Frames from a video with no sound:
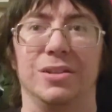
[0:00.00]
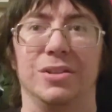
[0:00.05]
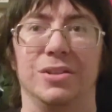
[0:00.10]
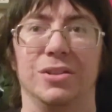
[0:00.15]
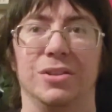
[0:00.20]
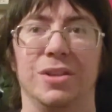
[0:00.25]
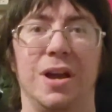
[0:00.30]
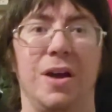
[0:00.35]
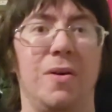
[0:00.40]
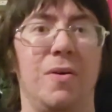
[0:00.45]

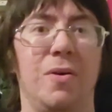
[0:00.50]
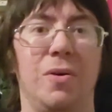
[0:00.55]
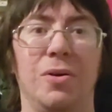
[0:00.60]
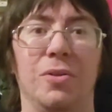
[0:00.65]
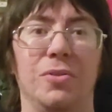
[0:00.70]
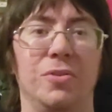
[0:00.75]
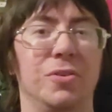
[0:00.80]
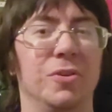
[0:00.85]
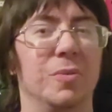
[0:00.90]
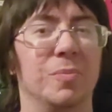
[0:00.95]
Not
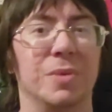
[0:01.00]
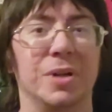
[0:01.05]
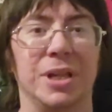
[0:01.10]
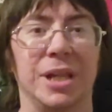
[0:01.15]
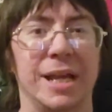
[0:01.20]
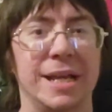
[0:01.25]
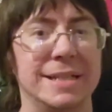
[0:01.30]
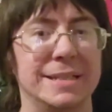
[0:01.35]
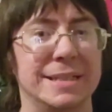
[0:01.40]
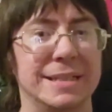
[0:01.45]
all the humor
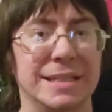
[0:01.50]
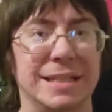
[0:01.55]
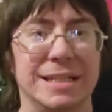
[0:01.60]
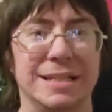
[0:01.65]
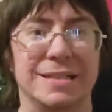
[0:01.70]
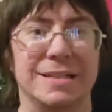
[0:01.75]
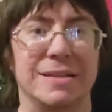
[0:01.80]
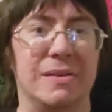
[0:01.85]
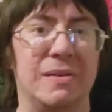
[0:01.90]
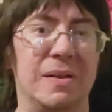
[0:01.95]
lands in
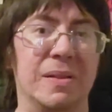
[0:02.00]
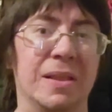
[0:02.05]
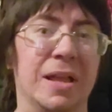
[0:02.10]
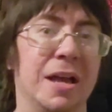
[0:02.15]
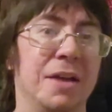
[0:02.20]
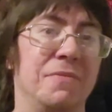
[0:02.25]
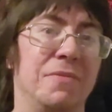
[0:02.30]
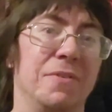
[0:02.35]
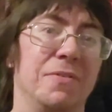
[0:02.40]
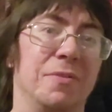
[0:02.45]
this. A
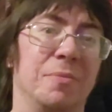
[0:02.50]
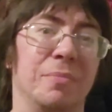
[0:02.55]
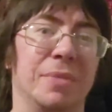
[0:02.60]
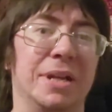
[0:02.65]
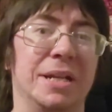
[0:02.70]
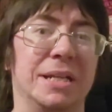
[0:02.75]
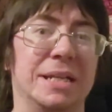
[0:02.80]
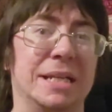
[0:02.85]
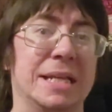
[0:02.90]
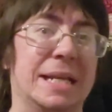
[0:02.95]
lot of it for
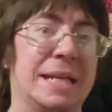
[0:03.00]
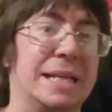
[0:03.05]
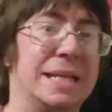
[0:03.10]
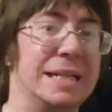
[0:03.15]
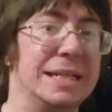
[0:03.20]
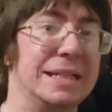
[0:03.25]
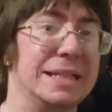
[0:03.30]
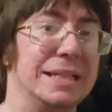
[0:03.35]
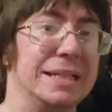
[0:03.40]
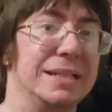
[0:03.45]
me
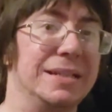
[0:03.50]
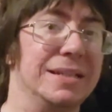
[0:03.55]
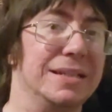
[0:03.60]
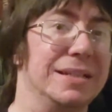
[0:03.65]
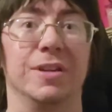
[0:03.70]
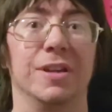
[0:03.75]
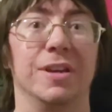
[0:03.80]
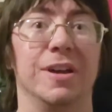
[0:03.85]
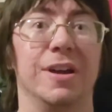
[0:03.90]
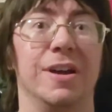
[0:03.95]
didn't.
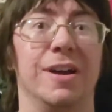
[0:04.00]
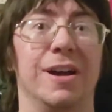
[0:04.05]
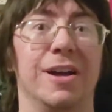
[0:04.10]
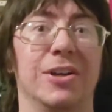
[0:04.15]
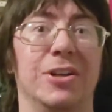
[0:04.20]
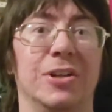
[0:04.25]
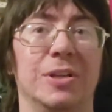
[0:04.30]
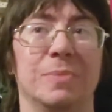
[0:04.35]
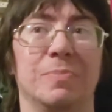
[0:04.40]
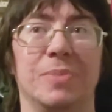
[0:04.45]
I
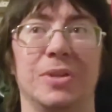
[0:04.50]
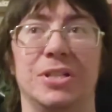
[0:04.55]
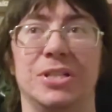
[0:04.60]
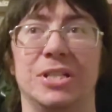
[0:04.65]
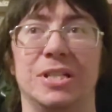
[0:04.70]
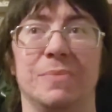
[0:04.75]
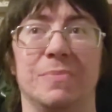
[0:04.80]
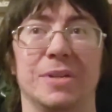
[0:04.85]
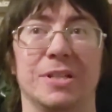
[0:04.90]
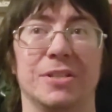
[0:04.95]
could be
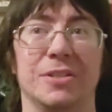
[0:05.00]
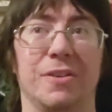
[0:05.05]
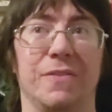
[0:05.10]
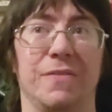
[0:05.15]
see myself